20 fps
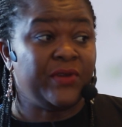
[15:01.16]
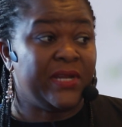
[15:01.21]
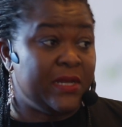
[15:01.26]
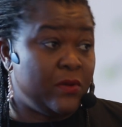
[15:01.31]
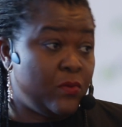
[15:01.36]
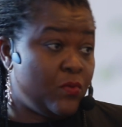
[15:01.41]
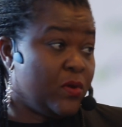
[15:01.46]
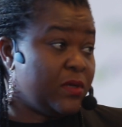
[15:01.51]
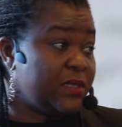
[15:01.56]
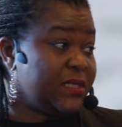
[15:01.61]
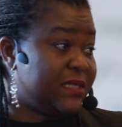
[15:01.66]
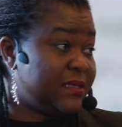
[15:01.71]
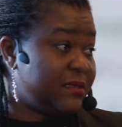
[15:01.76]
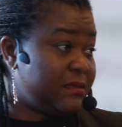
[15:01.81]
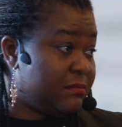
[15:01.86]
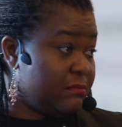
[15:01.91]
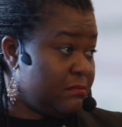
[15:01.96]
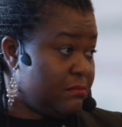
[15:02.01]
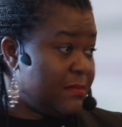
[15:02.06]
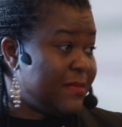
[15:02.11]
really
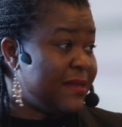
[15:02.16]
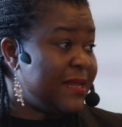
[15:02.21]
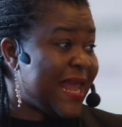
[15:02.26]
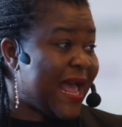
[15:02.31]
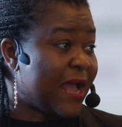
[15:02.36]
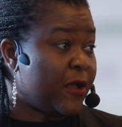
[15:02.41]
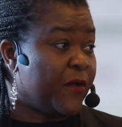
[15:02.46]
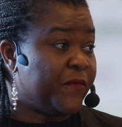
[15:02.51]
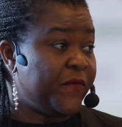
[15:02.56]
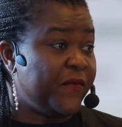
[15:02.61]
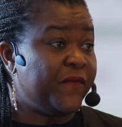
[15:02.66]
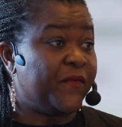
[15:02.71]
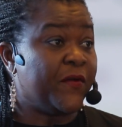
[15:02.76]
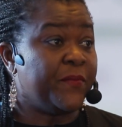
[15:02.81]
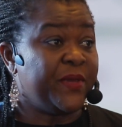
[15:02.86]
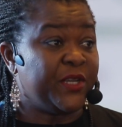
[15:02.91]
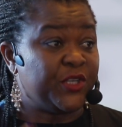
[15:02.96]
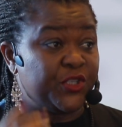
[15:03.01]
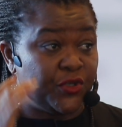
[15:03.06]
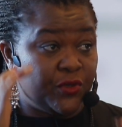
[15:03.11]
was lack of
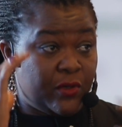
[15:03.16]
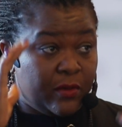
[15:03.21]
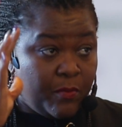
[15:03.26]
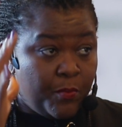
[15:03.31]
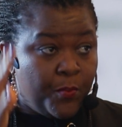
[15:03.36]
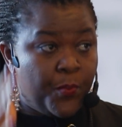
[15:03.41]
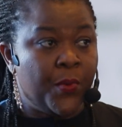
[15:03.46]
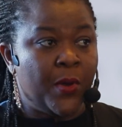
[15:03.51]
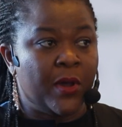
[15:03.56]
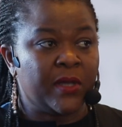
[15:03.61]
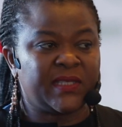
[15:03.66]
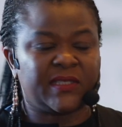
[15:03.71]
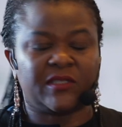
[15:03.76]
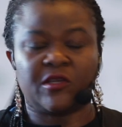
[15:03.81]
information, poor